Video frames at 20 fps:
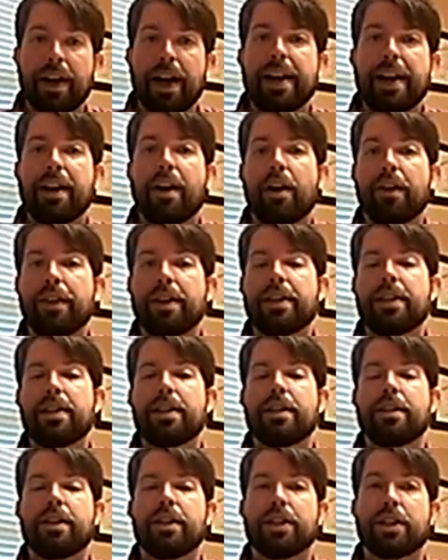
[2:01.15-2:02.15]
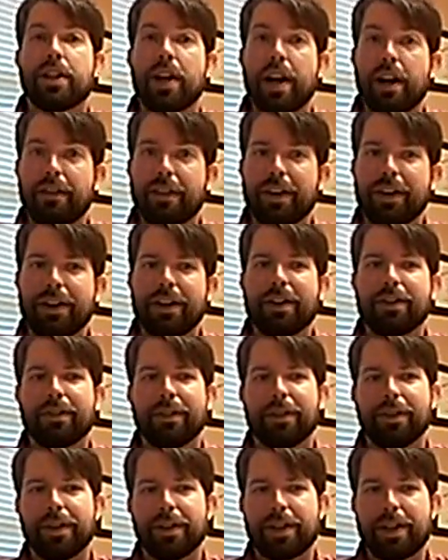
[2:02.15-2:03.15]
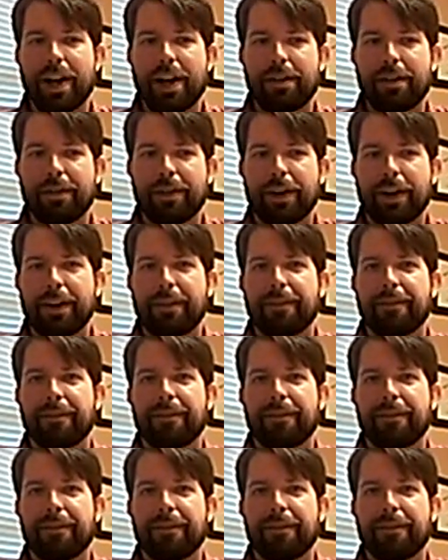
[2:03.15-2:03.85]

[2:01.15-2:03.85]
And all this is discovered through discovery.